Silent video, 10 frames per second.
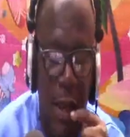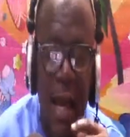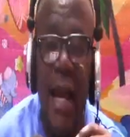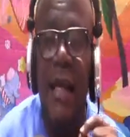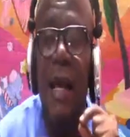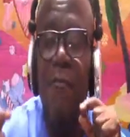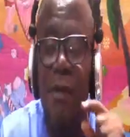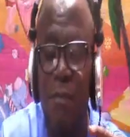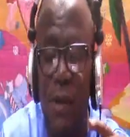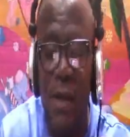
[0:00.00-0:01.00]
and the
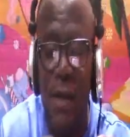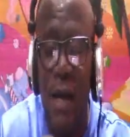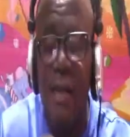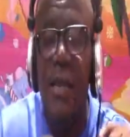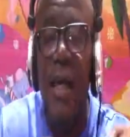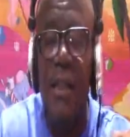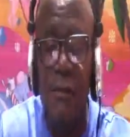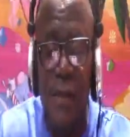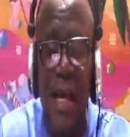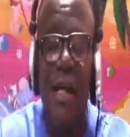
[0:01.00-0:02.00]
MPP
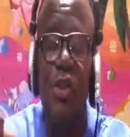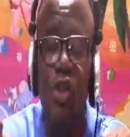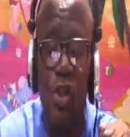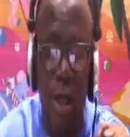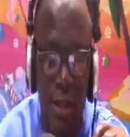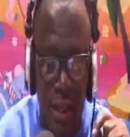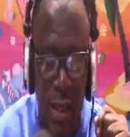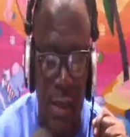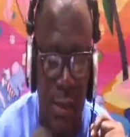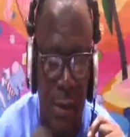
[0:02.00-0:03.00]
executive, they are
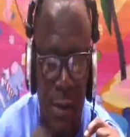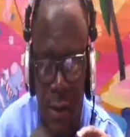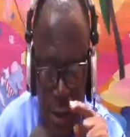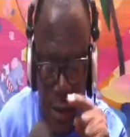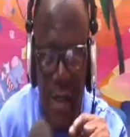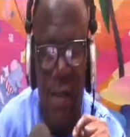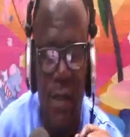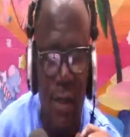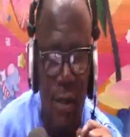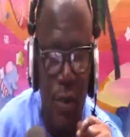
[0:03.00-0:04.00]
shaking. Just
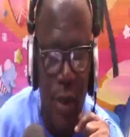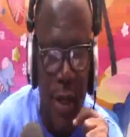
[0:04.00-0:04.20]
listen to her.